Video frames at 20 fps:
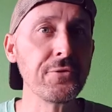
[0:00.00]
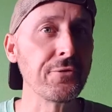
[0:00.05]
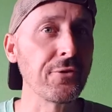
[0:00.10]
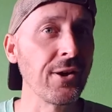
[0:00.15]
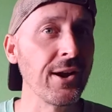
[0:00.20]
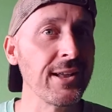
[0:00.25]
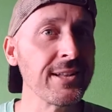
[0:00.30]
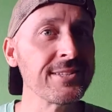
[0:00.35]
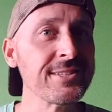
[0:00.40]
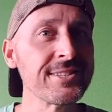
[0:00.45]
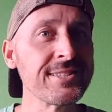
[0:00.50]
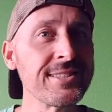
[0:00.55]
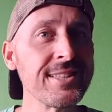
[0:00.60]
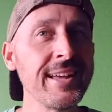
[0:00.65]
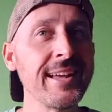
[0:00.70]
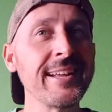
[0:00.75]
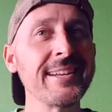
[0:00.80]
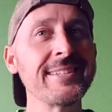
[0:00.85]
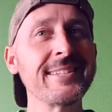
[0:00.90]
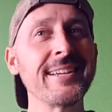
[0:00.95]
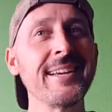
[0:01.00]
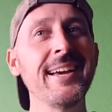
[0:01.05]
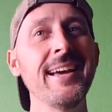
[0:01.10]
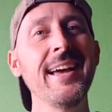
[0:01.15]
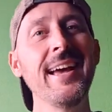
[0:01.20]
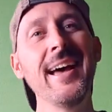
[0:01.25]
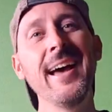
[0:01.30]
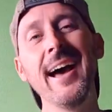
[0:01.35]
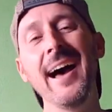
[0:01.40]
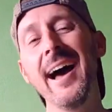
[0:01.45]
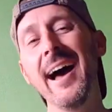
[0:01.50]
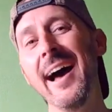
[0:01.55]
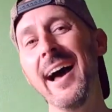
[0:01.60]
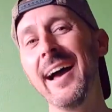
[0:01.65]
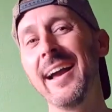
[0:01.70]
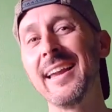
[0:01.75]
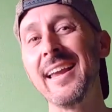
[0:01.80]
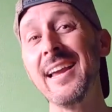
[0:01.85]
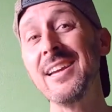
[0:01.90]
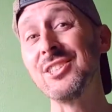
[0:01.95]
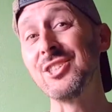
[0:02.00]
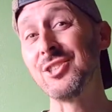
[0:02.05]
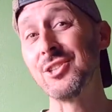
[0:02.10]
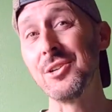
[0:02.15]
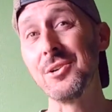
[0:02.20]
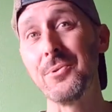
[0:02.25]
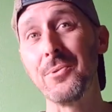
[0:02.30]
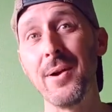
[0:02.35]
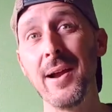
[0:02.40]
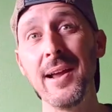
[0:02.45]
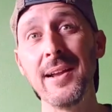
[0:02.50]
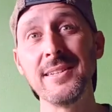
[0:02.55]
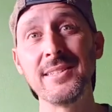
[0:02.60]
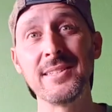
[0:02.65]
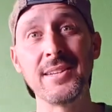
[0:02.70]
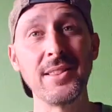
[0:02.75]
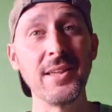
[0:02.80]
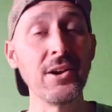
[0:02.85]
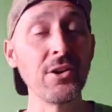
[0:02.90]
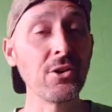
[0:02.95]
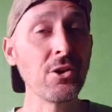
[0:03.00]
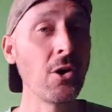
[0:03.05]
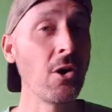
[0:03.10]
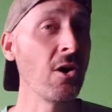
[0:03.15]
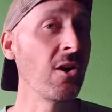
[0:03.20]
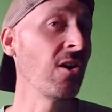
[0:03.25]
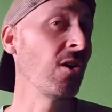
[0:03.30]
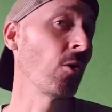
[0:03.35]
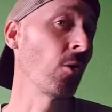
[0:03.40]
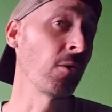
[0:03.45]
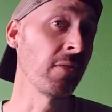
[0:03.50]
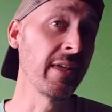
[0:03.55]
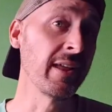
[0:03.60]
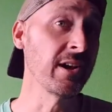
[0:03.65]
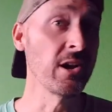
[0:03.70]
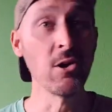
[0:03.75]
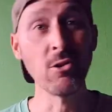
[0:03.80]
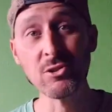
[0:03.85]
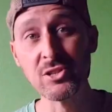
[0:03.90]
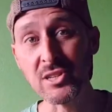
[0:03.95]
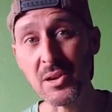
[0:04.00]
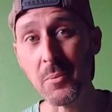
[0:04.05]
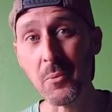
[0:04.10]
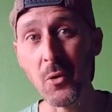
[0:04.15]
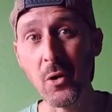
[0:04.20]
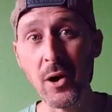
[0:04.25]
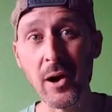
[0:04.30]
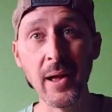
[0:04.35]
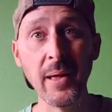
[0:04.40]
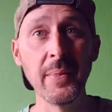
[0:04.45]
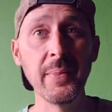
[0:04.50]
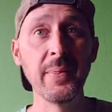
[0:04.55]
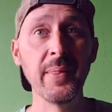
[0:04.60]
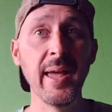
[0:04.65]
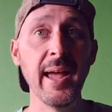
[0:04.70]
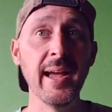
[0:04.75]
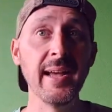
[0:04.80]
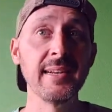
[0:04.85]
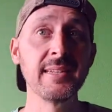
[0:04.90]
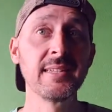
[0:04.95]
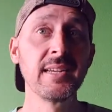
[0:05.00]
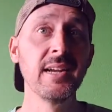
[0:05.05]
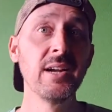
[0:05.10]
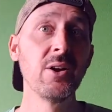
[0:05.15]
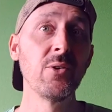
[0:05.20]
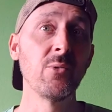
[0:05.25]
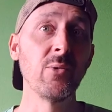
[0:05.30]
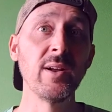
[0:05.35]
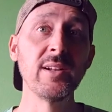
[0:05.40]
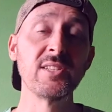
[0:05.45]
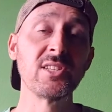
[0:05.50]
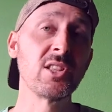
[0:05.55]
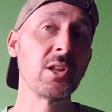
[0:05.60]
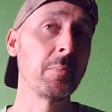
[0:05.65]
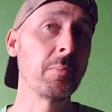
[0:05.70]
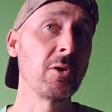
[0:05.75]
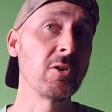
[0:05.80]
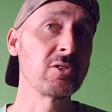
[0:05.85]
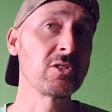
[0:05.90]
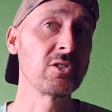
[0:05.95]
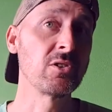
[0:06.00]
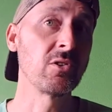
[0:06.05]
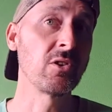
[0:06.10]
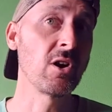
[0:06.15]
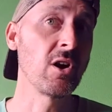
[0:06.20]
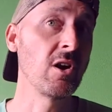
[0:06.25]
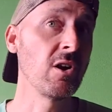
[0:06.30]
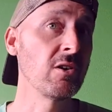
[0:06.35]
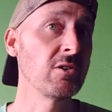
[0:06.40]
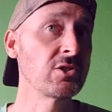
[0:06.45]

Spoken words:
friends that occasionally rent their car, or they know someone that rents their personal car.